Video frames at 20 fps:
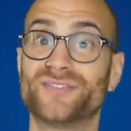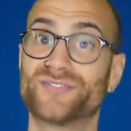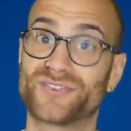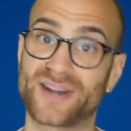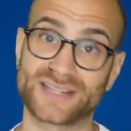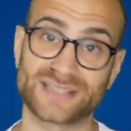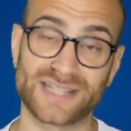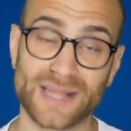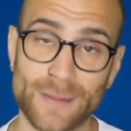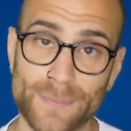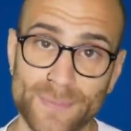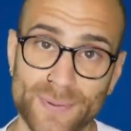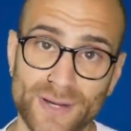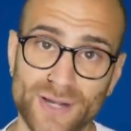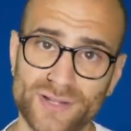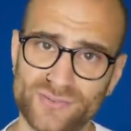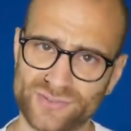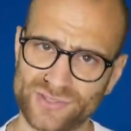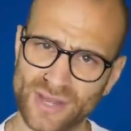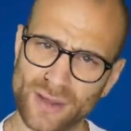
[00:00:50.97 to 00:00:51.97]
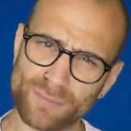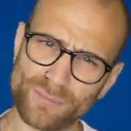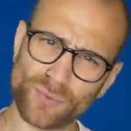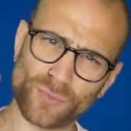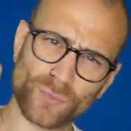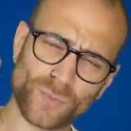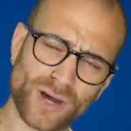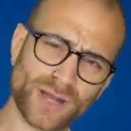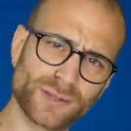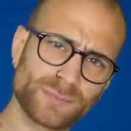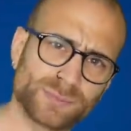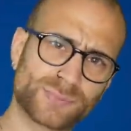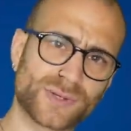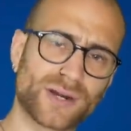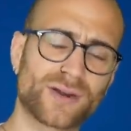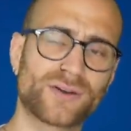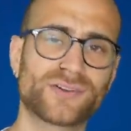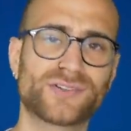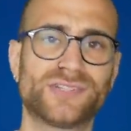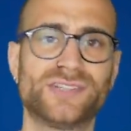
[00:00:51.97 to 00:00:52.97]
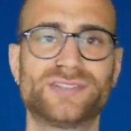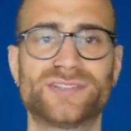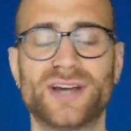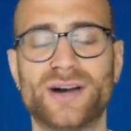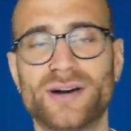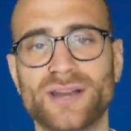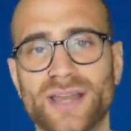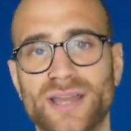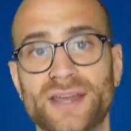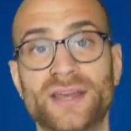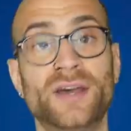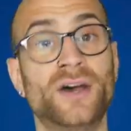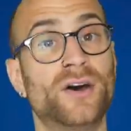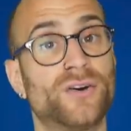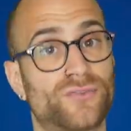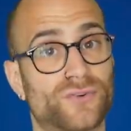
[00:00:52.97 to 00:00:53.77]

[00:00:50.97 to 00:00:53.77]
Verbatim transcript: Frank Lampard's number one priority target